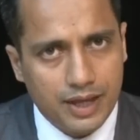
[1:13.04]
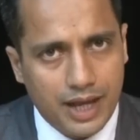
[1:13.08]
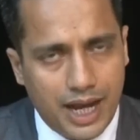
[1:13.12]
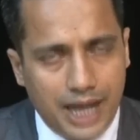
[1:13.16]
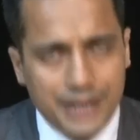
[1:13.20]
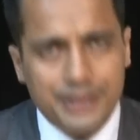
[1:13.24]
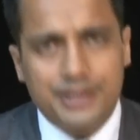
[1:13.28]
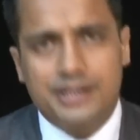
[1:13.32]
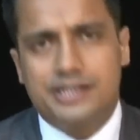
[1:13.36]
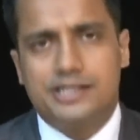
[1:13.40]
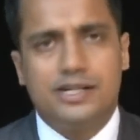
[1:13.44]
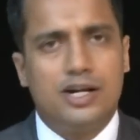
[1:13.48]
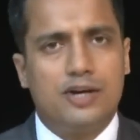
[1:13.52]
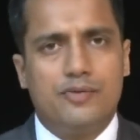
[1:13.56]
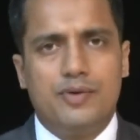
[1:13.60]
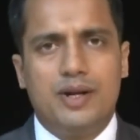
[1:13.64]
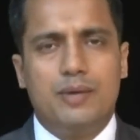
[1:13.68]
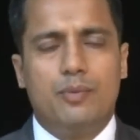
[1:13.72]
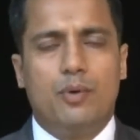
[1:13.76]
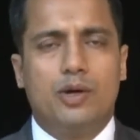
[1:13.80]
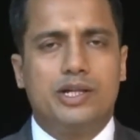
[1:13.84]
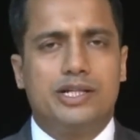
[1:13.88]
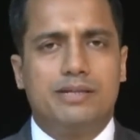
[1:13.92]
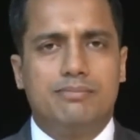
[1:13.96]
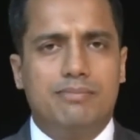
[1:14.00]
and the survey
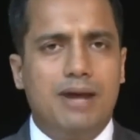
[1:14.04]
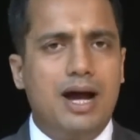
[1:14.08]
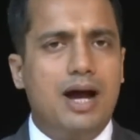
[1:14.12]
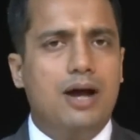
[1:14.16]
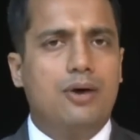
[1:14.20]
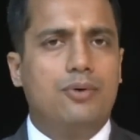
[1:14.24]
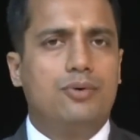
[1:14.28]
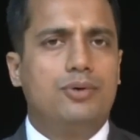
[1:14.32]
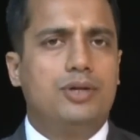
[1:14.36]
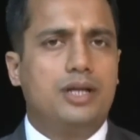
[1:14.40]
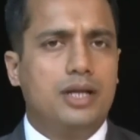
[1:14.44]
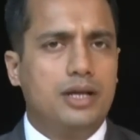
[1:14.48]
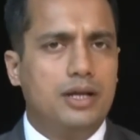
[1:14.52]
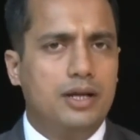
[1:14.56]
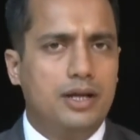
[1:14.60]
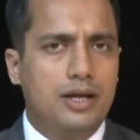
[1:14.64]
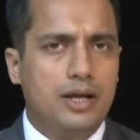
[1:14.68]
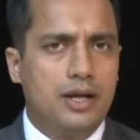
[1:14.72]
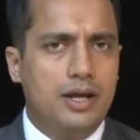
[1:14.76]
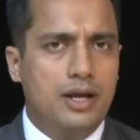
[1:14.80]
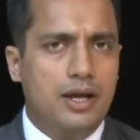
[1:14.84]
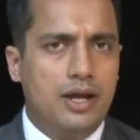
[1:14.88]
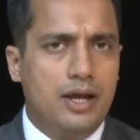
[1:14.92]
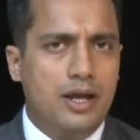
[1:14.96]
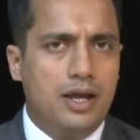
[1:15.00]
was about
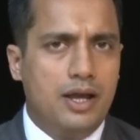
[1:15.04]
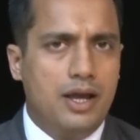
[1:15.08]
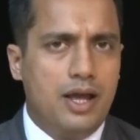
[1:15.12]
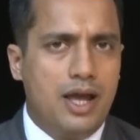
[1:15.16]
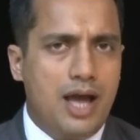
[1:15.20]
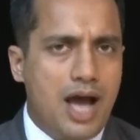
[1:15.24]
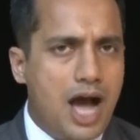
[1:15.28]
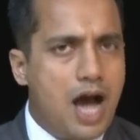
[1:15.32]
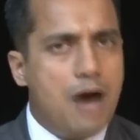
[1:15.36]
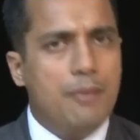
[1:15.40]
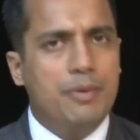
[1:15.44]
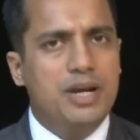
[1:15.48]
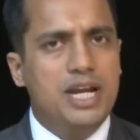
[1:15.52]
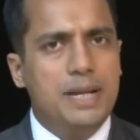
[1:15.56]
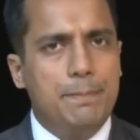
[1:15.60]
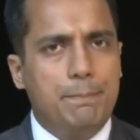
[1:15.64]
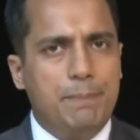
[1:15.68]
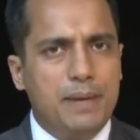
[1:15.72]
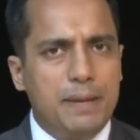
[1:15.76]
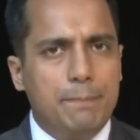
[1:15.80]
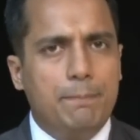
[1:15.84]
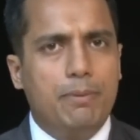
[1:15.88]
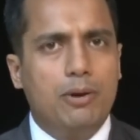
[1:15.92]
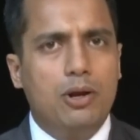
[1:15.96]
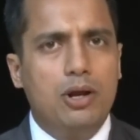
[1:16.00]
how many
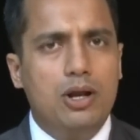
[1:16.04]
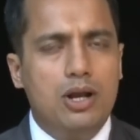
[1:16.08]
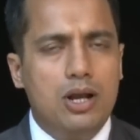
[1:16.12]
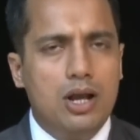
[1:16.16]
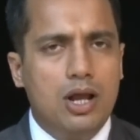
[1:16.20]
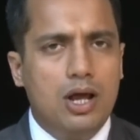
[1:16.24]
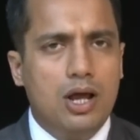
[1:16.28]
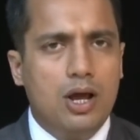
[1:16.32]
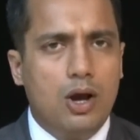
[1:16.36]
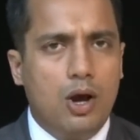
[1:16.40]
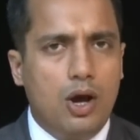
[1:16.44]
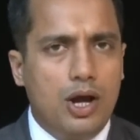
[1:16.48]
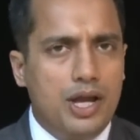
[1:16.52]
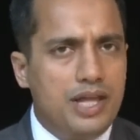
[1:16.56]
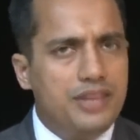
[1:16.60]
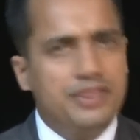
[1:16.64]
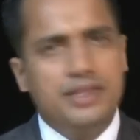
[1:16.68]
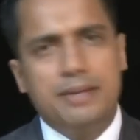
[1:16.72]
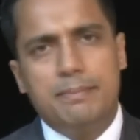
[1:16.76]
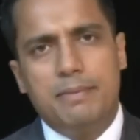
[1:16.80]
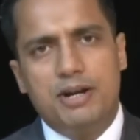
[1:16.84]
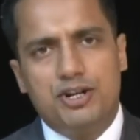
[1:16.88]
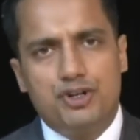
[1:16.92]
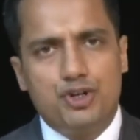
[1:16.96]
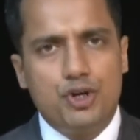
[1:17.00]
people in
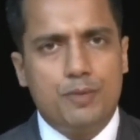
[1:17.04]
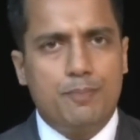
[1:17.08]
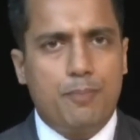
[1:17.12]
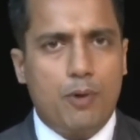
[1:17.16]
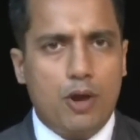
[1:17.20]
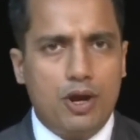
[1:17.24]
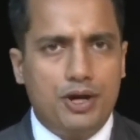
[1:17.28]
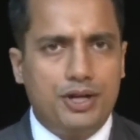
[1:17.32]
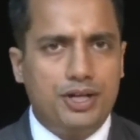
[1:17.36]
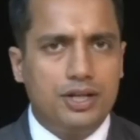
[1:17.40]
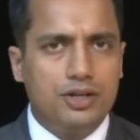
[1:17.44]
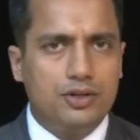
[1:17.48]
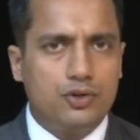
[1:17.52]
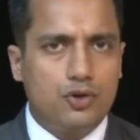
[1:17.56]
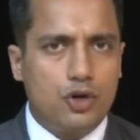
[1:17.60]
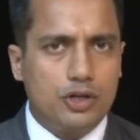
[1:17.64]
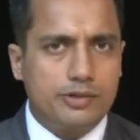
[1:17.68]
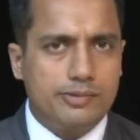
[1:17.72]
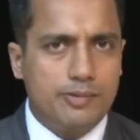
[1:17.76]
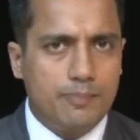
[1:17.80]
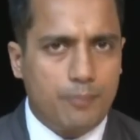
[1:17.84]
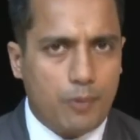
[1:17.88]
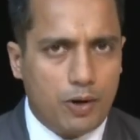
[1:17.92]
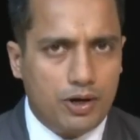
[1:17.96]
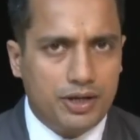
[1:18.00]
the metropolitan,
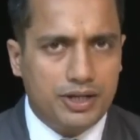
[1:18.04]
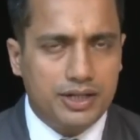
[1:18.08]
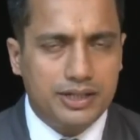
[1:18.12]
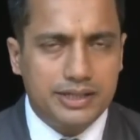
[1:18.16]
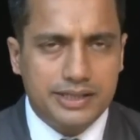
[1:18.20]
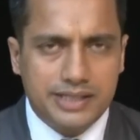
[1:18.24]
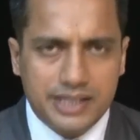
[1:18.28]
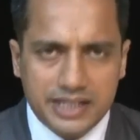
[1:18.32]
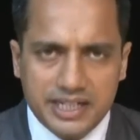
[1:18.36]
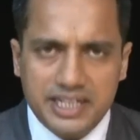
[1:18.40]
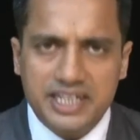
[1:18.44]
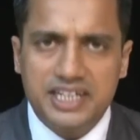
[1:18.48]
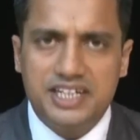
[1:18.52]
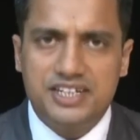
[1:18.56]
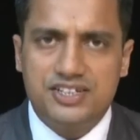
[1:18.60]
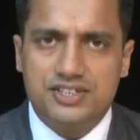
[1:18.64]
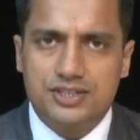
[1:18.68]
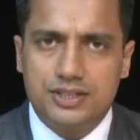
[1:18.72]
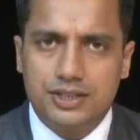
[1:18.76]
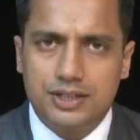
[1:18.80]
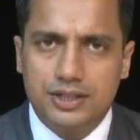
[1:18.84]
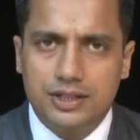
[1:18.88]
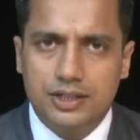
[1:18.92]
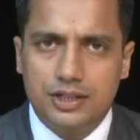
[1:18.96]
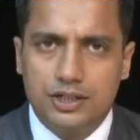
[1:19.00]
cosmopolitan
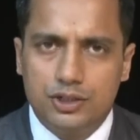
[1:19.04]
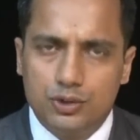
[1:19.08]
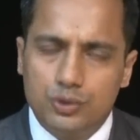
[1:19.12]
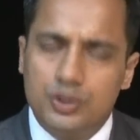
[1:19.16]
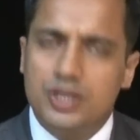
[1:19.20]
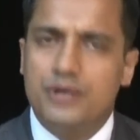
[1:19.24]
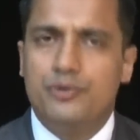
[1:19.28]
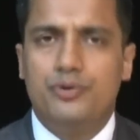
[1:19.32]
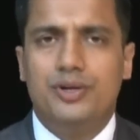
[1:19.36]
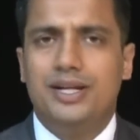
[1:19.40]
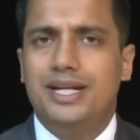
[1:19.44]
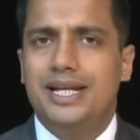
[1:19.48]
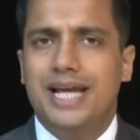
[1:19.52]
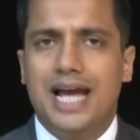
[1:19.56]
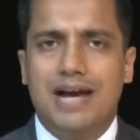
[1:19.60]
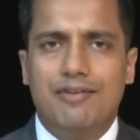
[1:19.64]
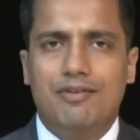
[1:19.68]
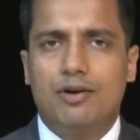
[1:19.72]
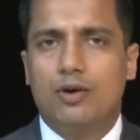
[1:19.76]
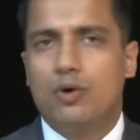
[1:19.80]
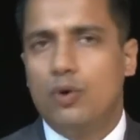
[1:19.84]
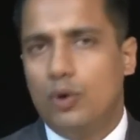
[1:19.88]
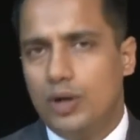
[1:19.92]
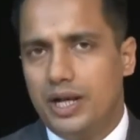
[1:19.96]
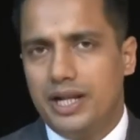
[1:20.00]
cities do they really have
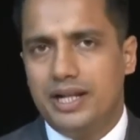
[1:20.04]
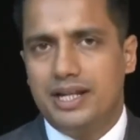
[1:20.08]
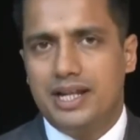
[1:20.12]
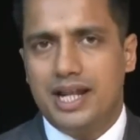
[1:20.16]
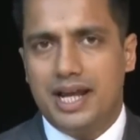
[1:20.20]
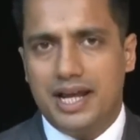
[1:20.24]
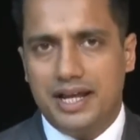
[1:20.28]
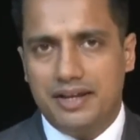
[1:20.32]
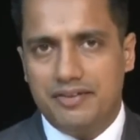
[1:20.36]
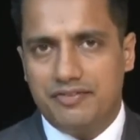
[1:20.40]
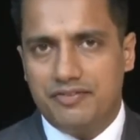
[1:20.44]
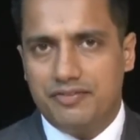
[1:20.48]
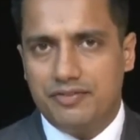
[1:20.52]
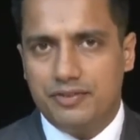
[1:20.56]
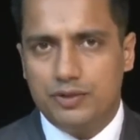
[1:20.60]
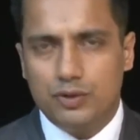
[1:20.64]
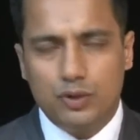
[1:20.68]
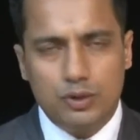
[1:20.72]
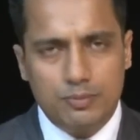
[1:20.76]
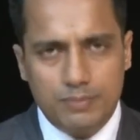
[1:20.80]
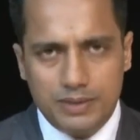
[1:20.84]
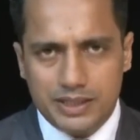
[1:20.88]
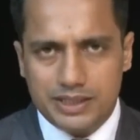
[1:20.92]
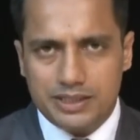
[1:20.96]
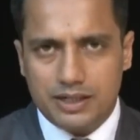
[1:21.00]
a goal in life. You
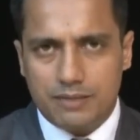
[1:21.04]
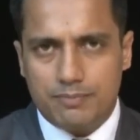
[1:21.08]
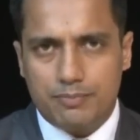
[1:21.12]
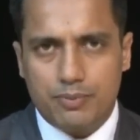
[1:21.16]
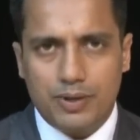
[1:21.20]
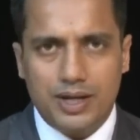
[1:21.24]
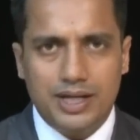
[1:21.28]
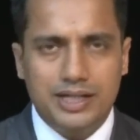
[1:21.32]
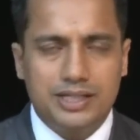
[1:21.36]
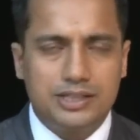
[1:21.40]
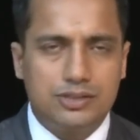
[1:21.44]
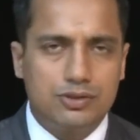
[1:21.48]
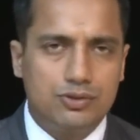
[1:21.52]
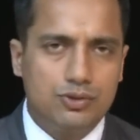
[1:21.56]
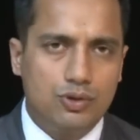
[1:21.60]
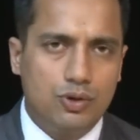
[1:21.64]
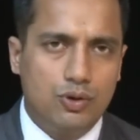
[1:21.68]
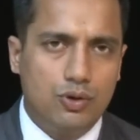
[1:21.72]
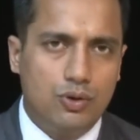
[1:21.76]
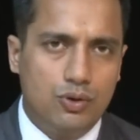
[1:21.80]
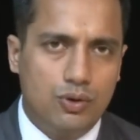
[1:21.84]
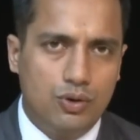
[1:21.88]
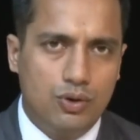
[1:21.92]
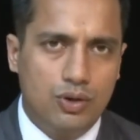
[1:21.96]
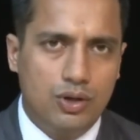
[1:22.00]
will be surprised to
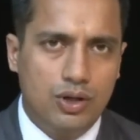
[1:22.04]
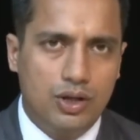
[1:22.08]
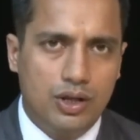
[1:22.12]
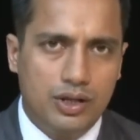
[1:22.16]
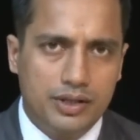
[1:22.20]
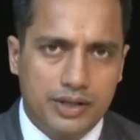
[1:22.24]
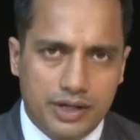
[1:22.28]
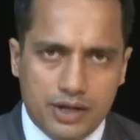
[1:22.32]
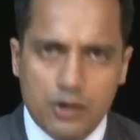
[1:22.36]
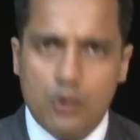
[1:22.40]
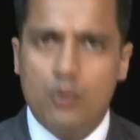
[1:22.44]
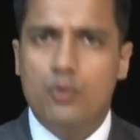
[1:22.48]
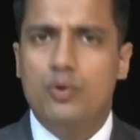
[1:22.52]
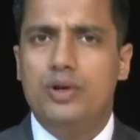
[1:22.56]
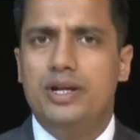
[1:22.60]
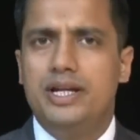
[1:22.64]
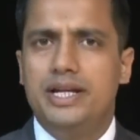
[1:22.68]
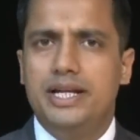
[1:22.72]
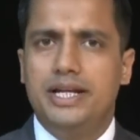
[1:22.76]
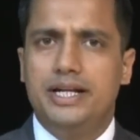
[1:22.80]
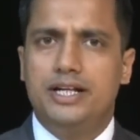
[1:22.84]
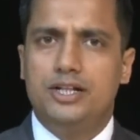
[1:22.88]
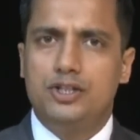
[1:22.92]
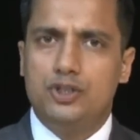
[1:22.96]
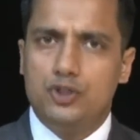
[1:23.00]
know that
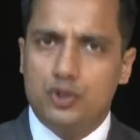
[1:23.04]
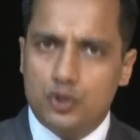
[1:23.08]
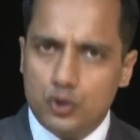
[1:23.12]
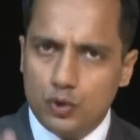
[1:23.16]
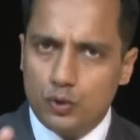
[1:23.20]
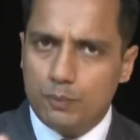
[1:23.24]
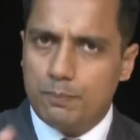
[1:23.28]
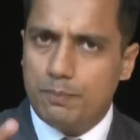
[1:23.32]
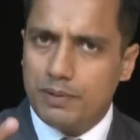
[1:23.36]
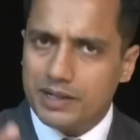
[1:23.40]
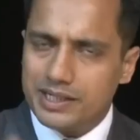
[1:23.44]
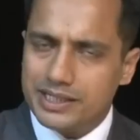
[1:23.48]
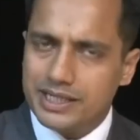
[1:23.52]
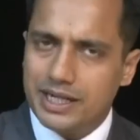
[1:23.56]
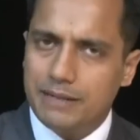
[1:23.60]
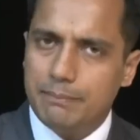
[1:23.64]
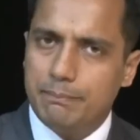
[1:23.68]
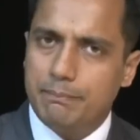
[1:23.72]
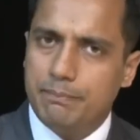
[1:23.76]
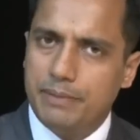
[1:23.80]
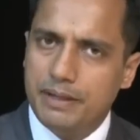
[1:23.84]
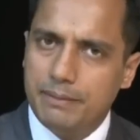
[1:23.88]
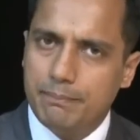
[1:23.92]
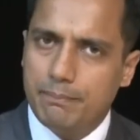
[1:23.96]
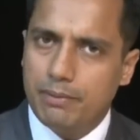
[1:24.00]
only two
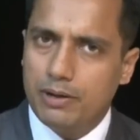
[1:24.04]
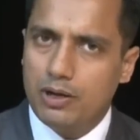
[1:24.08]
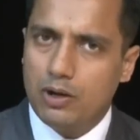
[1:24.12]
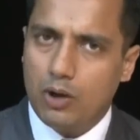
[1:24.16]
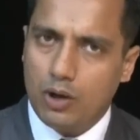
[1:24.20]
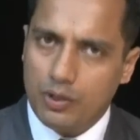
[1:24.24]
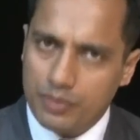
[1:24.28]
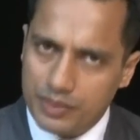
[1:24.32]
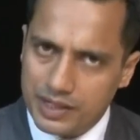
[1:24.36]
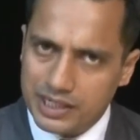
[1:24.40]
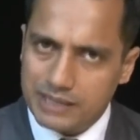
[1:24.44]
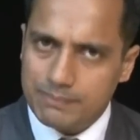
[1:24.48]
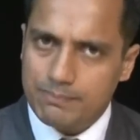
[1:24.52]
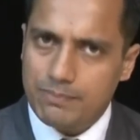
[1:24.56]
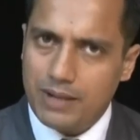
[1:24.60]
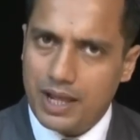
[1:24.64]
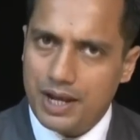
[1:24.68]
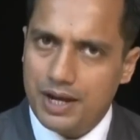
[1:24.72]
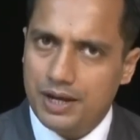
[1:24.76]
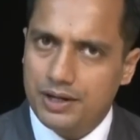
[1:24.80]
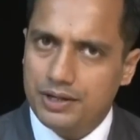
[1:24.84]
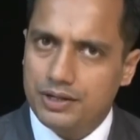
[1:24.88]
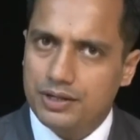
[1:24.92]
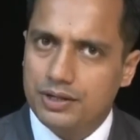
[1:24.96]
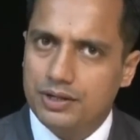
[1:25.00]
percent people on this
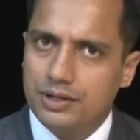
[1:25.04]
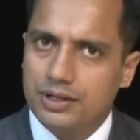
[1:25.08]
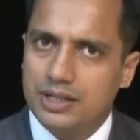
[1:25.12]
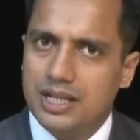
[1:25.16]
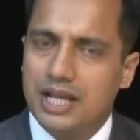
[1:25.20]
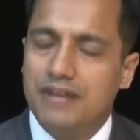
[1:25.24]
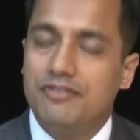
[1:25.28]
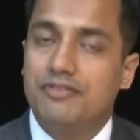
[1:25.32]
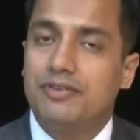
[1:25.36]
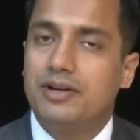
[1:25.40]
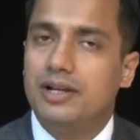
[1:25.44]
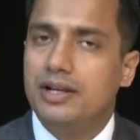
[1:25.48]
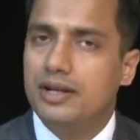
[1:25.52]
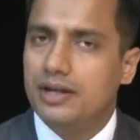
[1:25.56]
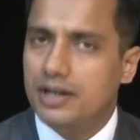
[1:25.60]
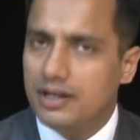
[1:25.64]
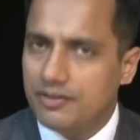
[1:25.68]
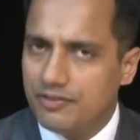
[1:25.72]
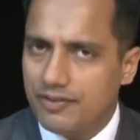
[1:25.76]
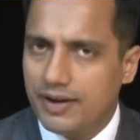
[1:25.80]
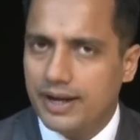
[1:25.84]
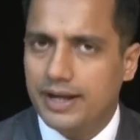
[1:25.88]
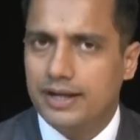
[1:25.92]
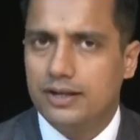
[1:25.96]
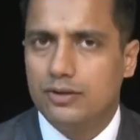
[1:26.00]
planet Earth have clear
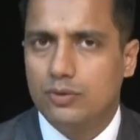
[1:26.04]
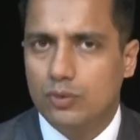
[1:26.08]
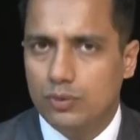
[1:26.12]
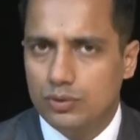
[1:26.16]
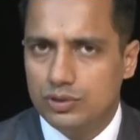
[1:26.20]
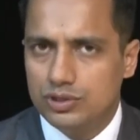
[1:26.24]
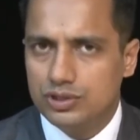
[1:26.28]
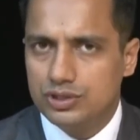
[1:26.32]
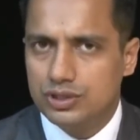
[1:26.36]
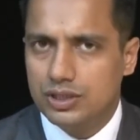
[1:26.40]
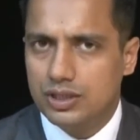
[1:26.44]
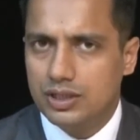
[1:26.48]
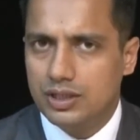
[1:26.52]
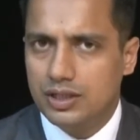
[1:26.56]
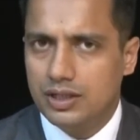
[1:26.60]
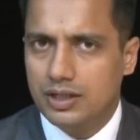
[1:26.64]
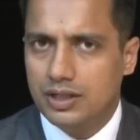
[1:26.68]
defined goals.